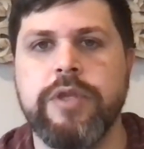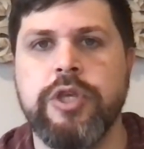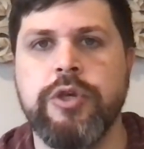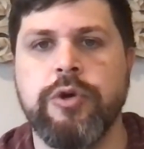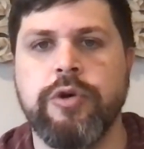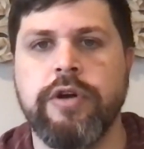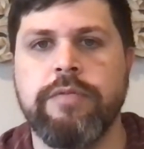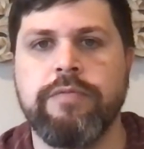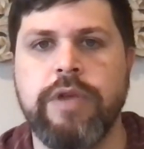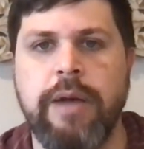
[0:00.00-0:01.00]

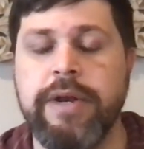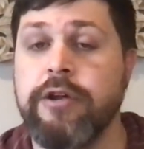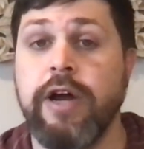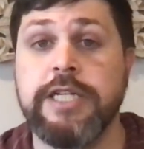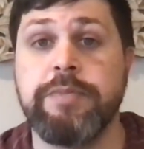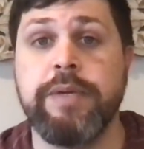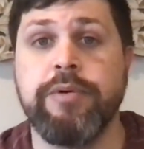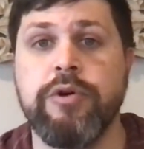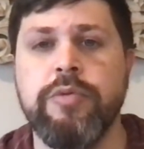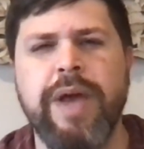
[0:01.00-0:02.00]
you're coming across
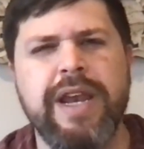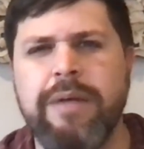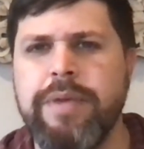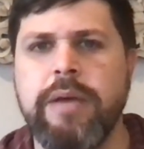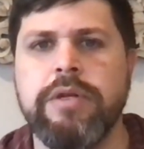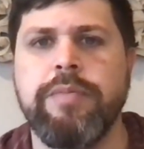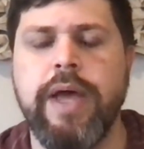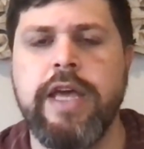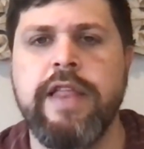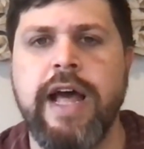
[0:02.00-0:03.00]
people who may not be able to
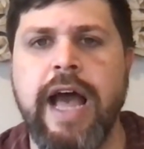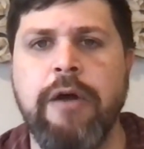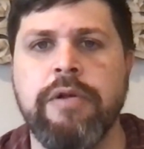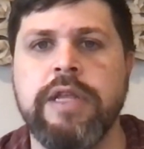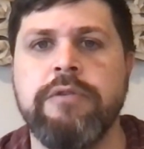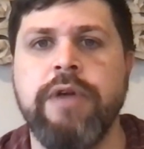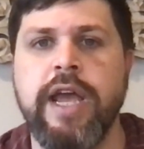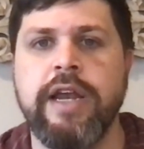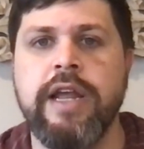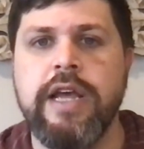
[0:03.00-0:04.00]
pay that hourly
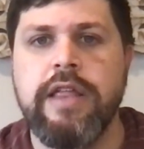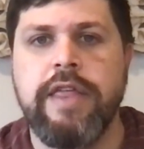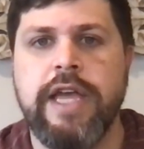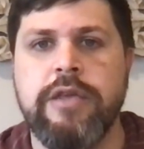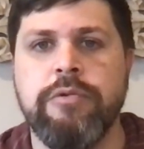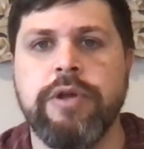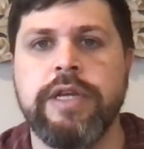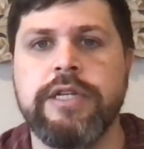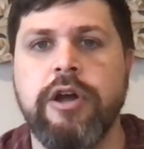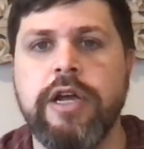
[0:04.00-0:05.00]
rate that you
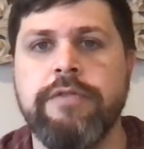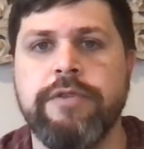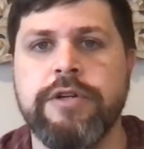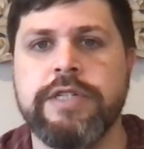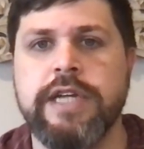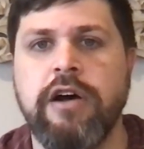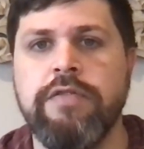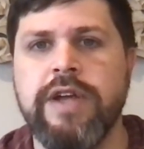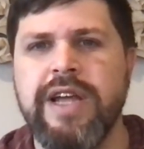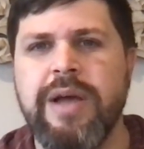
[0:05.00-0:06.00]
really target for
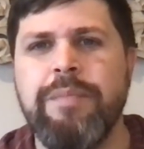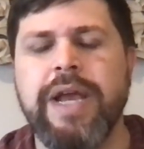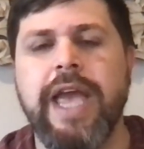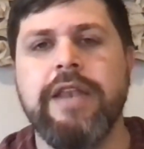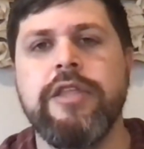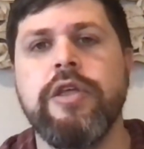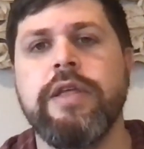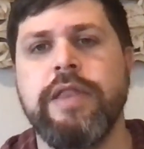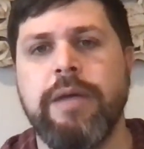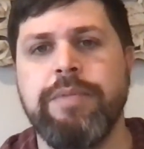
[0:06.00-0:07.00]
yourself, but can
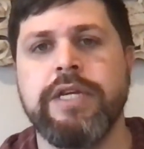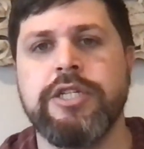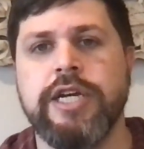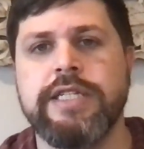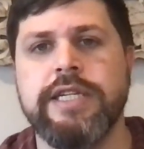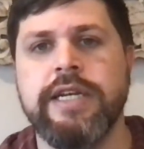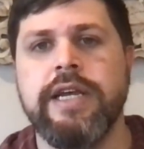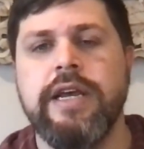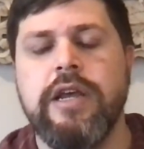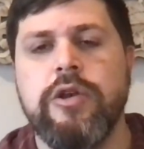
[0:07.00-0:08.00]
that be adjusted?
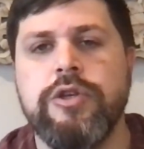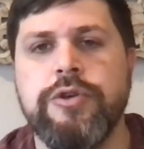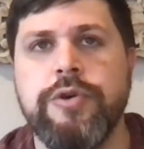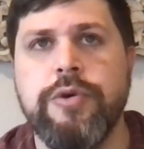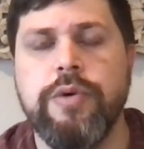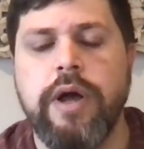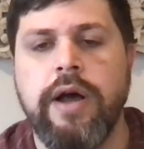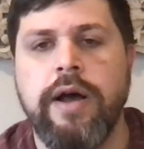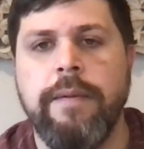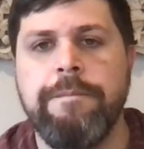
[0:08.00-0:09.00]

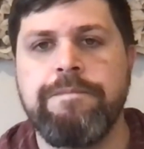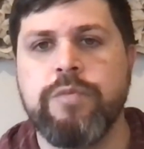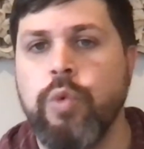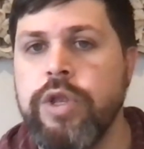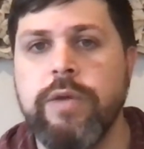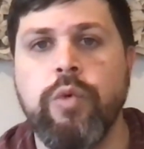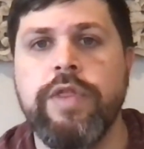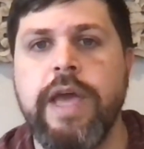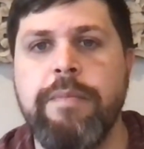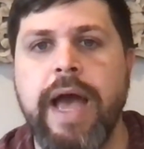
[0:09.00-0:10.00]

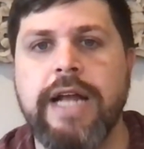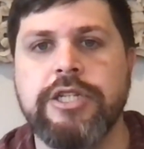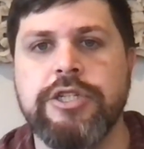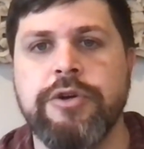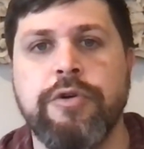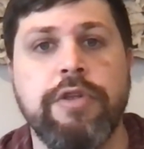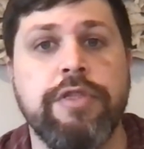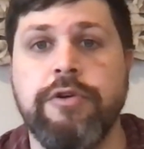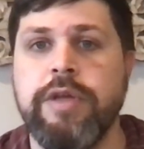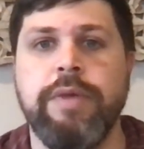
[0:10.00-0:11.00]
Would they match your
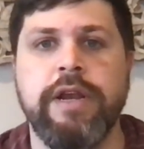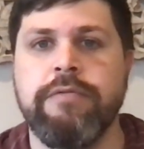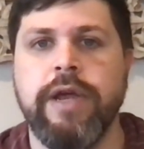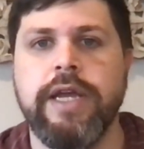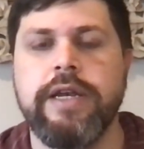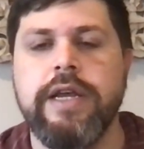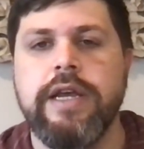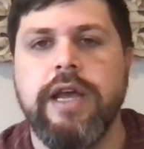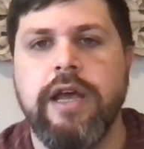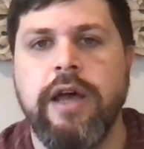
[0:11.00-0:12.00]
30-minute rate?
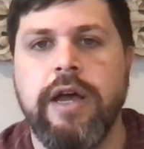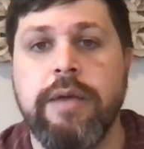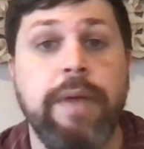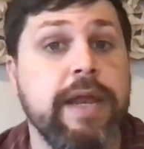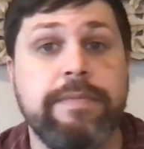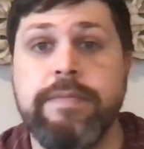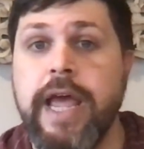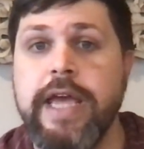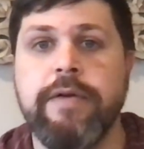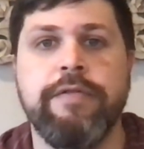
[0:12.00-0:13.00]
It may
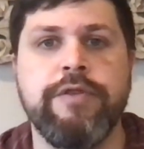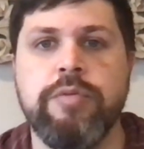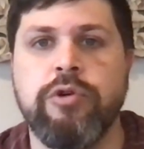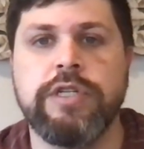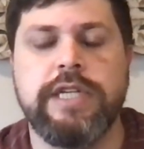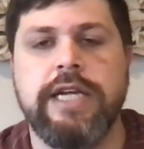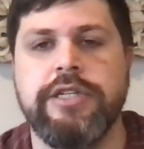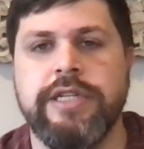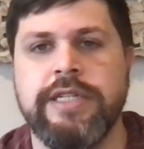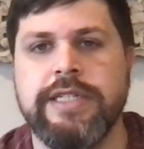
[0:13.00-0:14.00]
take a few more
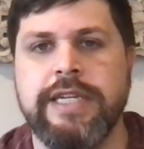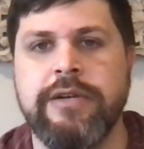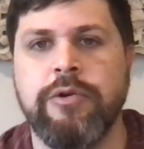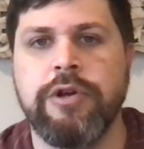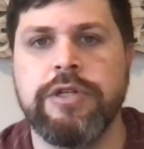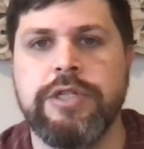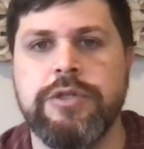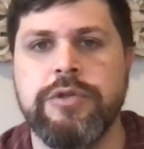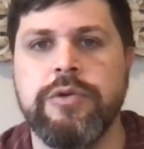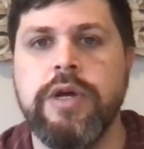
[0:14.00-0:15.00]
sessions in order
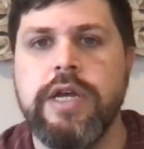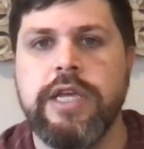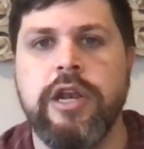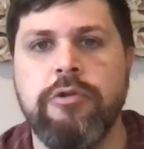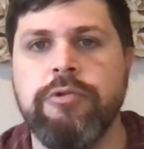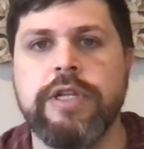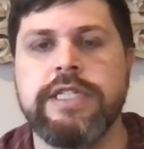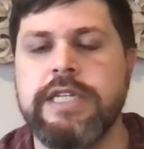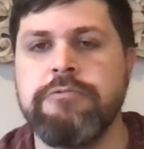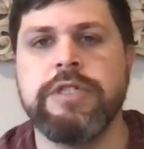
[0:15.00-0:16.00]
to really
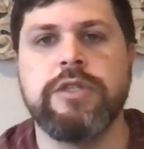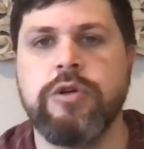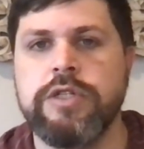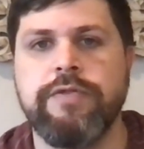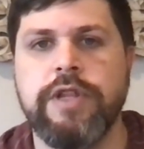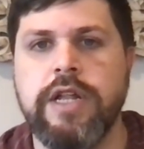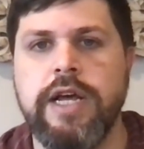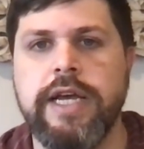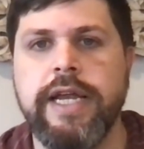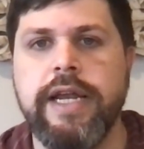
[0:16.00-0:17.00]
see results for the
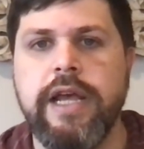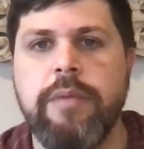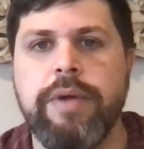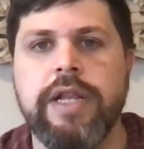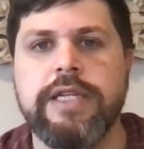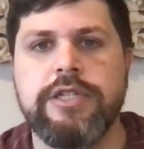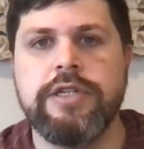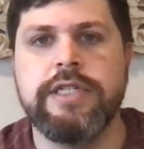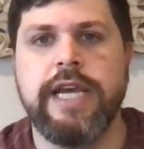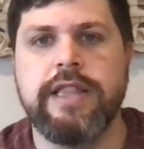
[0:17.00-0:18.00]
client, but at least you
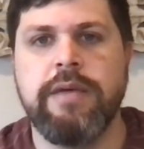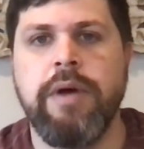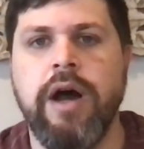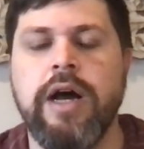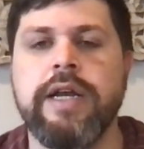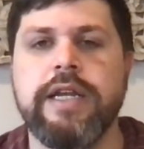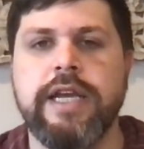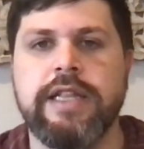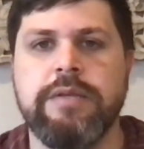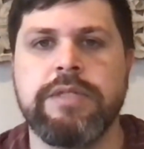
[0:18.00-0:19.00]
can take them on,
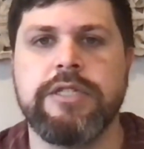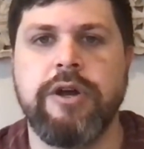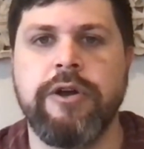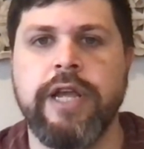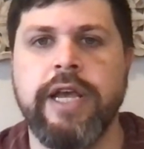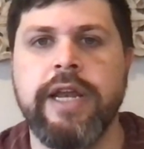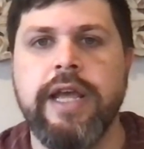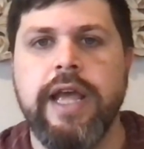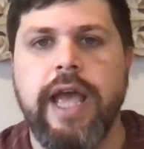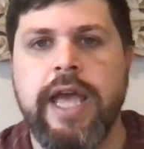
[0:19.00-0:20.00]
get them started,
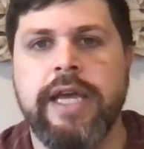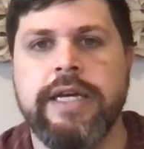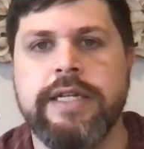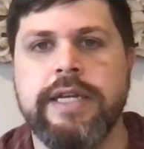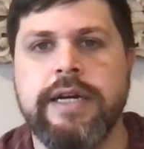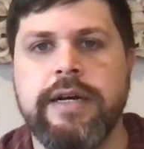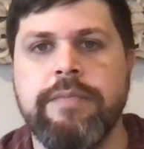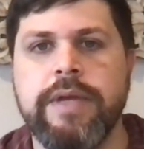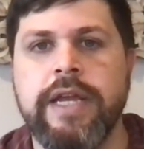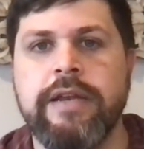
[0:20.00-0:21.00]
and
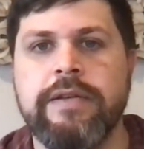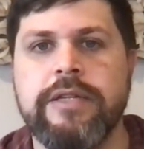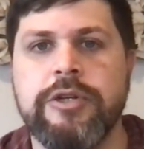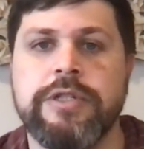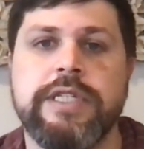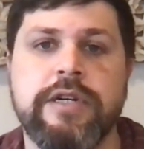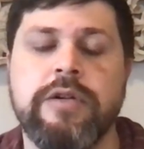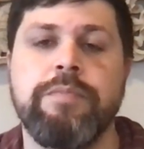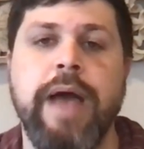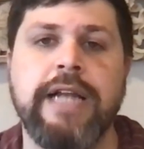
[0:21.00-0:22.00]
you're
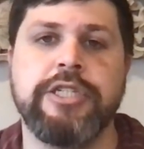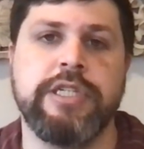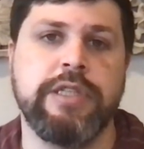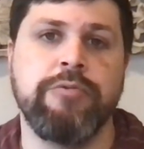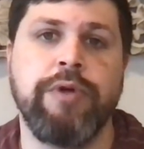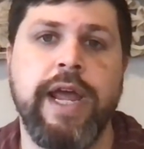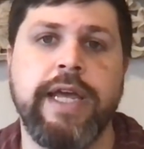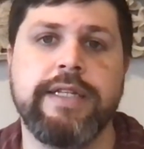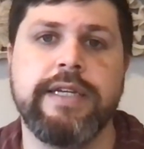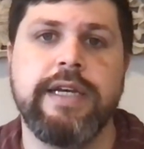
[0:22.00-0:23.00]
still matching the
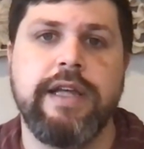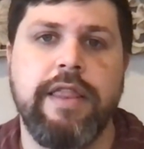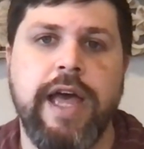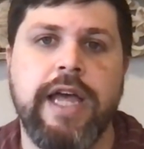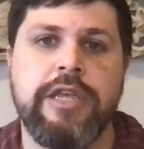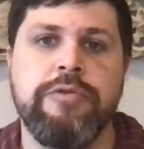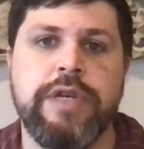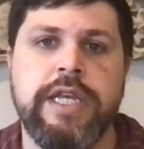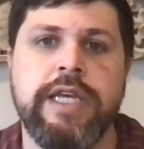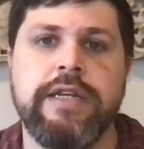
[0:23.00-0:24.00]
rate that you
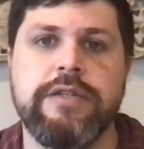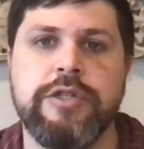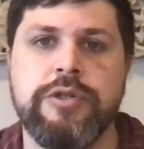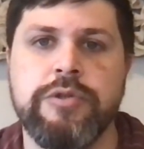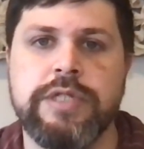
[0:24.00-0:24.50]
need to